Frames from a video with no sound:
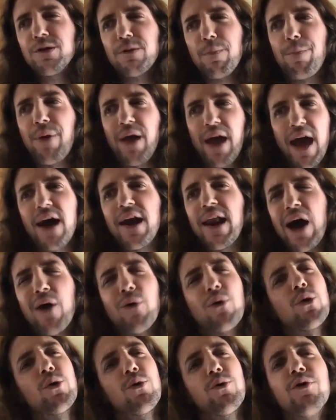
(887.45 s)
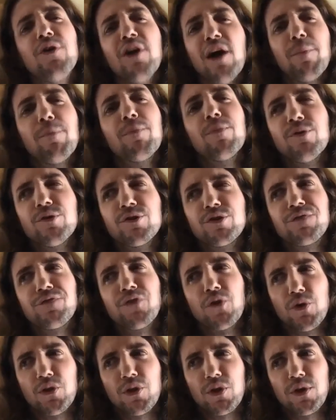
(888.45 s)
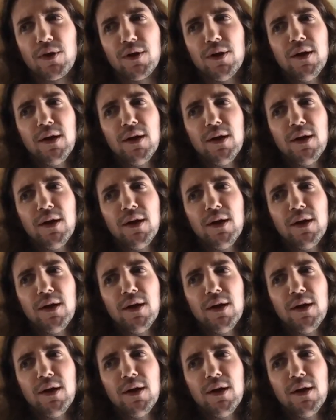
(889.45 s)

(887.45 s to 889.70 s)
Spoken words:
to pad out her numbers further?